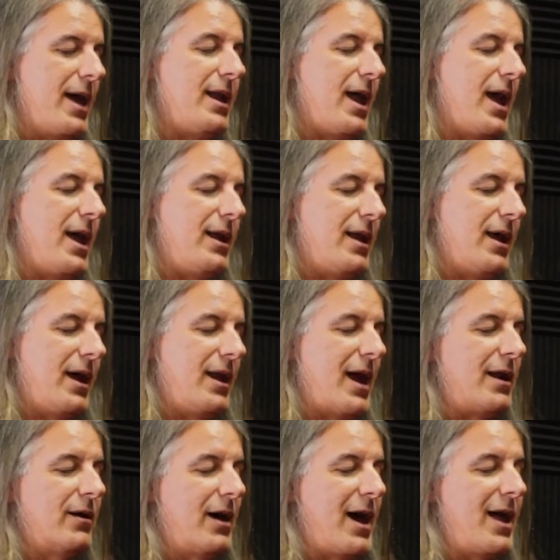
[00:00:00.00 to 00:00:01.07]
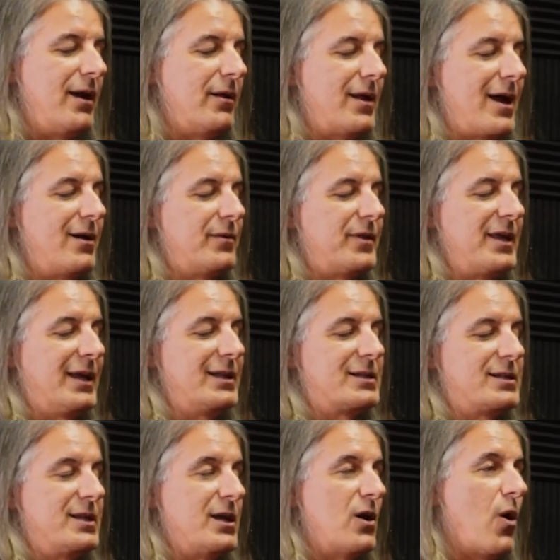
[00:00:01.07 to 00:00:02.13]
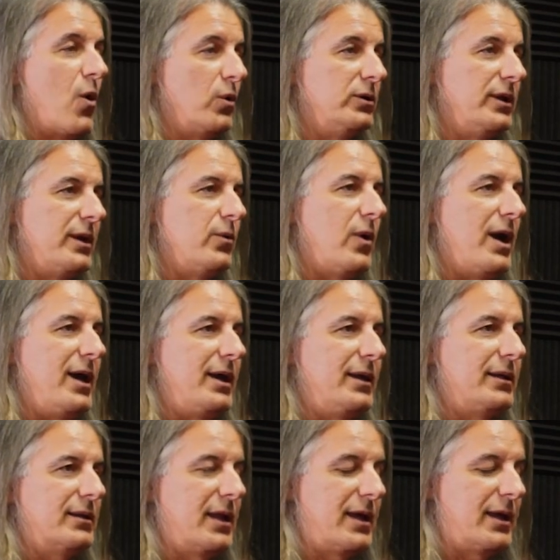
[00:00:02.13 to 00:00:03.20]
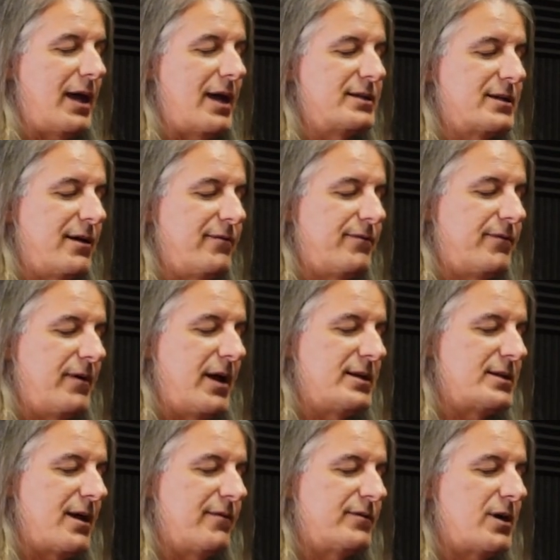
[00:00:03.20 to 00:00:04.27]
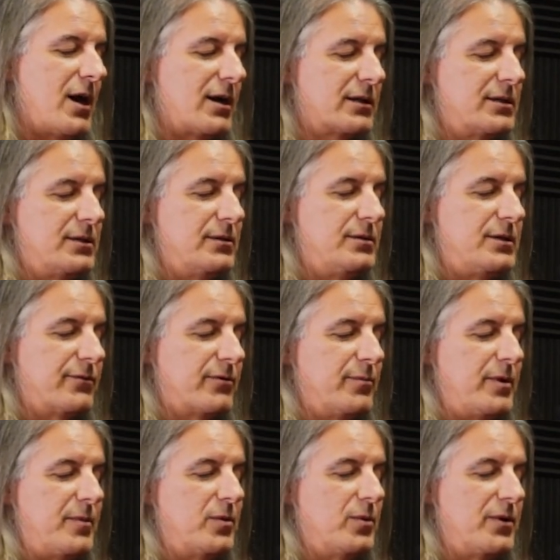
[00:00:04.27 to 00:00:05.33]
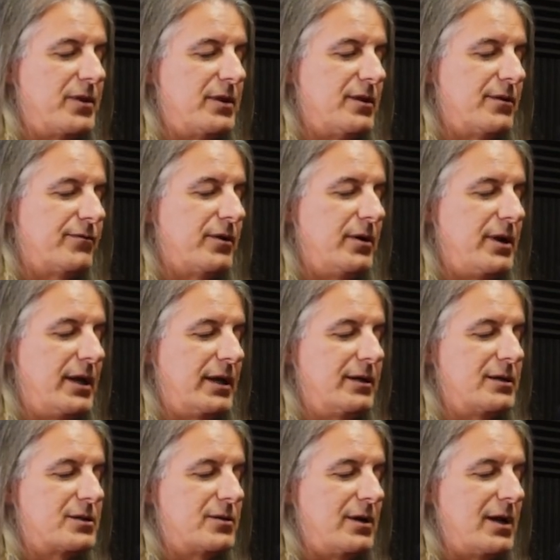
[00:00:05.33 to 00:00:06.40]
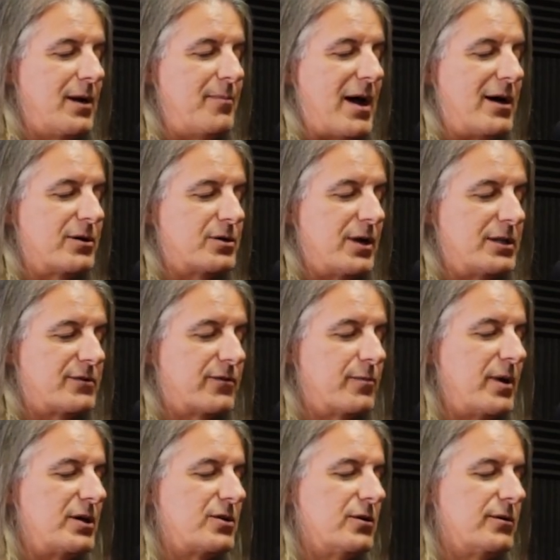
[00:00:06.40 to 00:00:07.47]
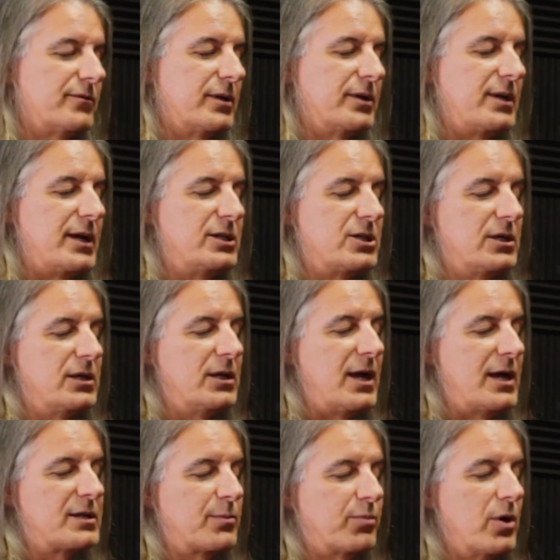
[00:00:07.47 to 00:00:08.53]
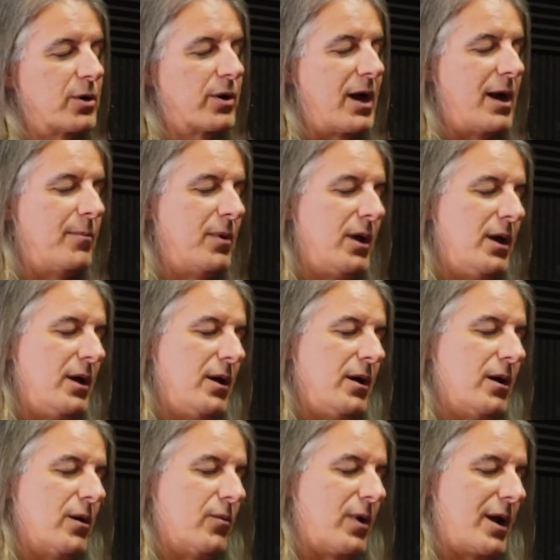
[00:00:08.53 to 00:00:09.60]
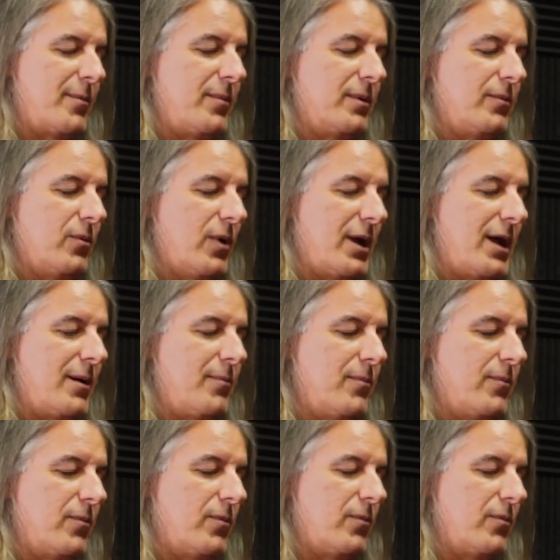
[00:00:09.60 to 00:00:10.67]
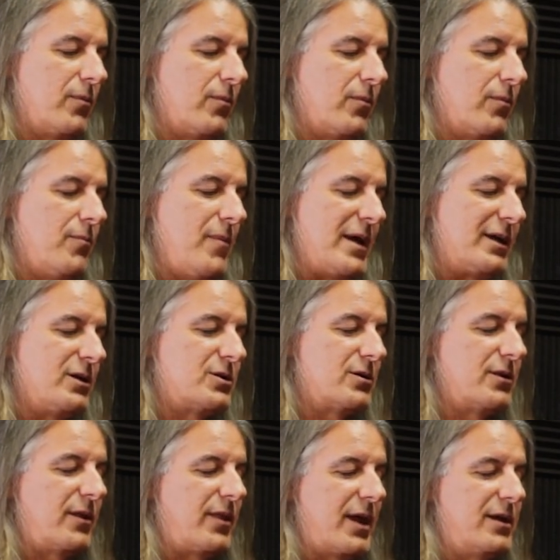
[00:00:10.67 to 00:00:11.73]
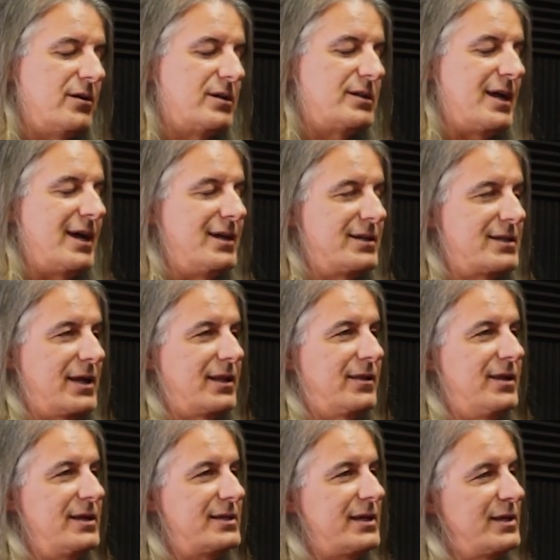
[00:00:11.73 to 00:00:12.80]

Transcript: and and and I don't I don't I don't think it's the only way. Like, mm-hmm. As I've as I've talked to different people within the floating industry about transformational flotation as a program, what I'm what I'm making sure that they understand is like this